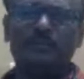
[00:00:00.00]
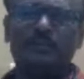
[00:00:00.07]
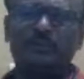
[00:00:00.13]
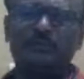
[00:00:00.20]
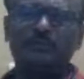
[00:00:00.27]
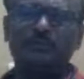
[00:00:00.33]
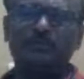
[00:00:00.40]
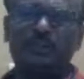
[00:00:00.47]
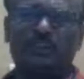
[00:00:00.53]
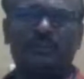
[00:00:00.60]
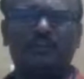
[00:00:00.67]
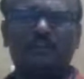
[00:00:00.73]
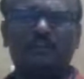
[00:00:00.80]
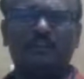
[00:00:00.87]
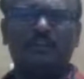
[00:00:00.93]
to jail.
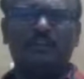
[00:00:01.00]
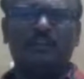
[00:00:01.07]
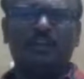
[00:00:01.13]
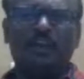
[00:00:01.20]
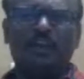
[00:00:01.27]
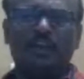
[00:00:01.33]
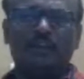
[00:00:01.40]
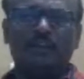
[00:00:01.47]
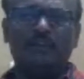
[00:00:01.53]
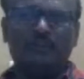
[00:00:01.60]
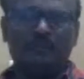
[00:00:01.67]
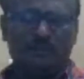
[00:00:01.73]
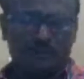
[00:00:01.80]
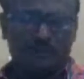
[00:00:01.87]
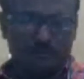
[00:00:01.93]
And
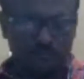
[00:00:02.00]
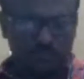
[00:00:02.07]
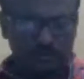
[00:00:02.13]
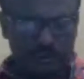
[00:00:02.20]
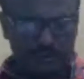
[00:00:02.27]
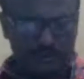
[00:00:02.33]
so that is